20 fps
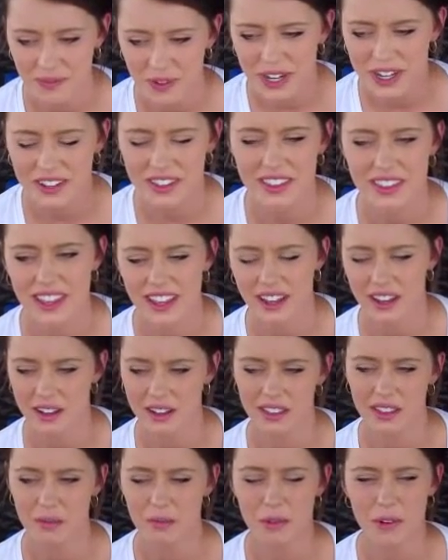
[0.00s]
Well,
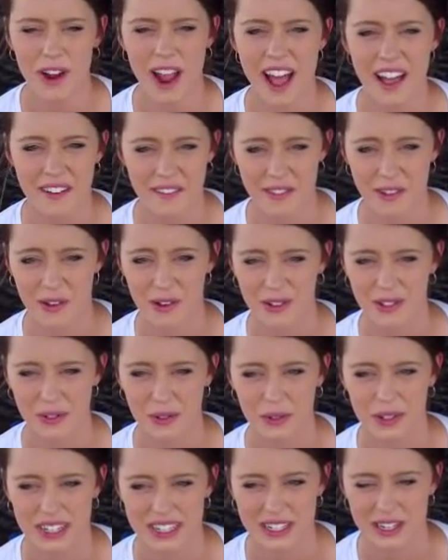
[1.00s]
the morale of the whole
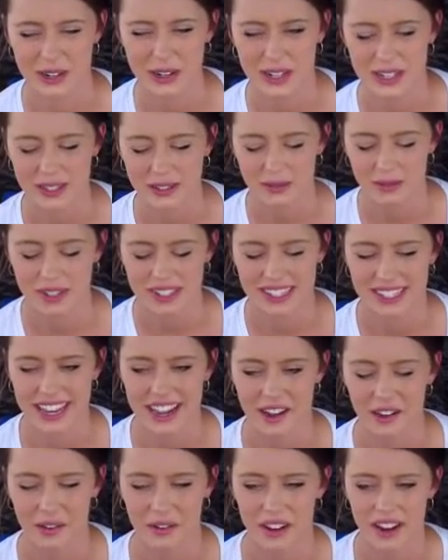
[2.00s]
school district is
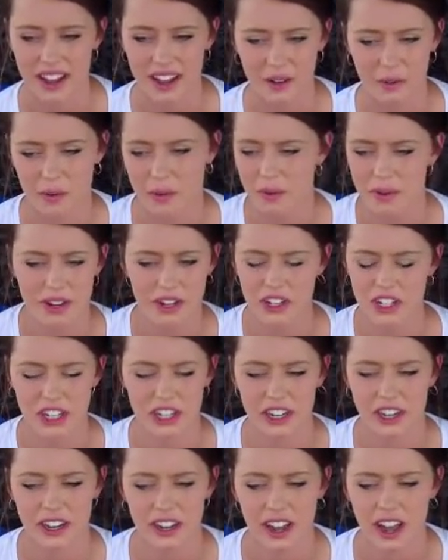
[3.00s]
down. We weren't
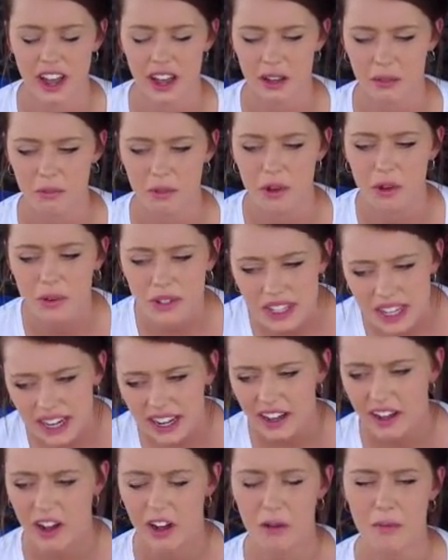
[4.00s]
sure who was going
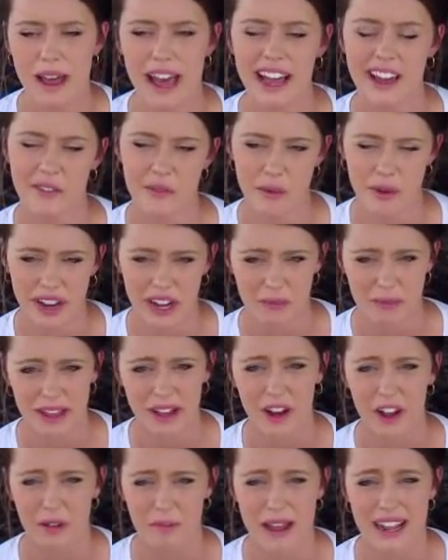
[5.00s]
to get called back. We were going to be
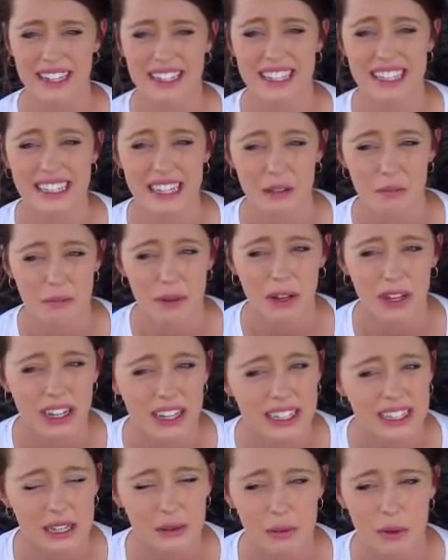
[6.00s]
called back to the same
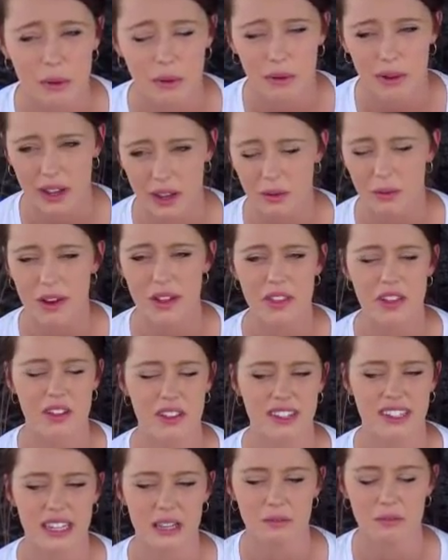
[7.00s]
buildings that we were working with, or
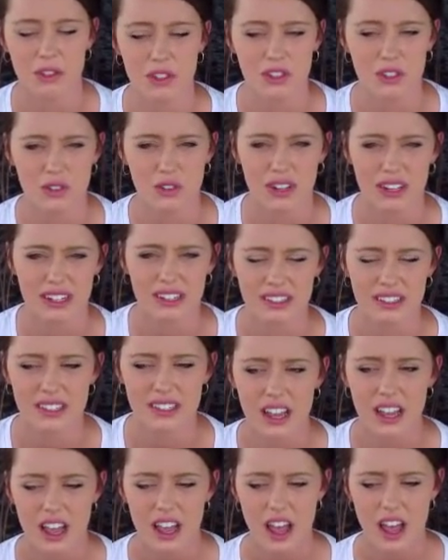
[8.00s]
the same students
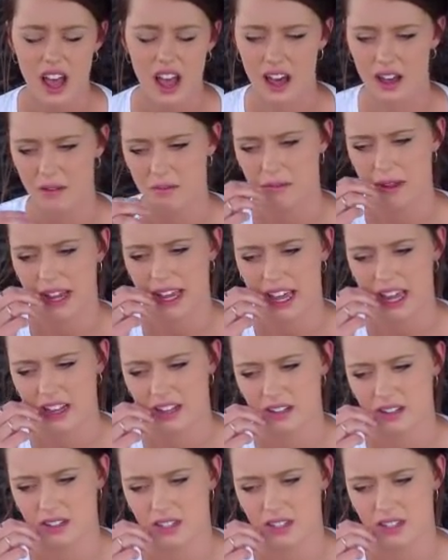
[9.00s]
again.